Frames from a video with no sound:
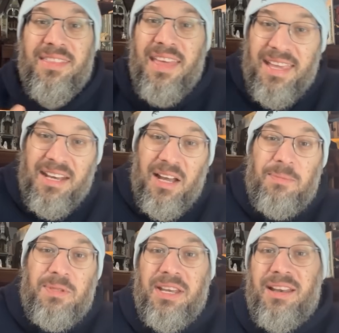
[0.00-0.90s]
They can
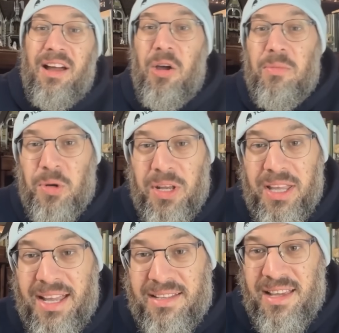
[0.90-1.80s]
update
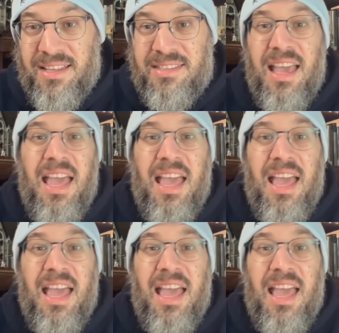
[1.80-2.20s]
onboarding assets.